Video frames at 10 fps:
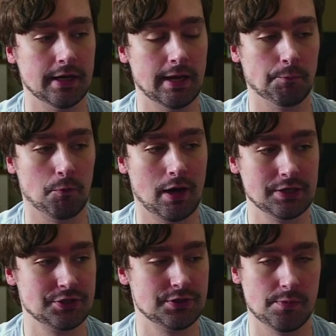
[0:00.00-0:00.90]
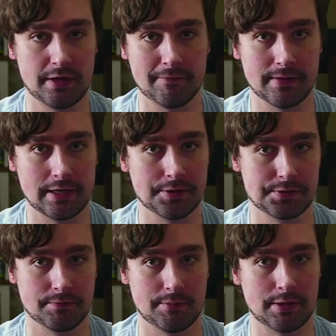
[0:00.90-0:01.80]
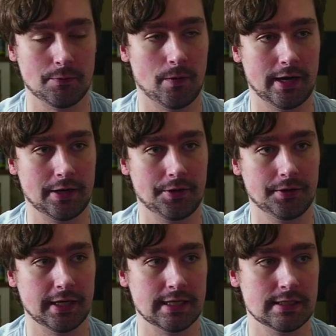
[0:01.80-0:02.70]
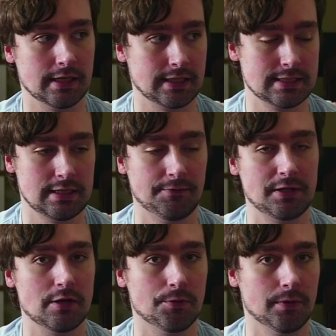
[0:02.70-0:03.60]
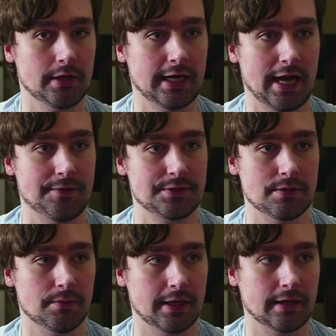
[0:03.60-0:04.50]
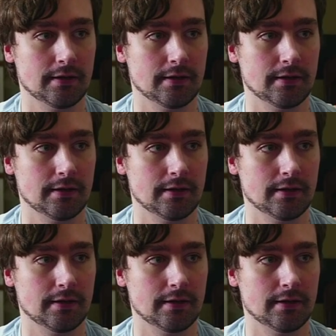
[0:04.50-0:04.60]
and watched so many videos of them in the wild and like stuff that you really have to like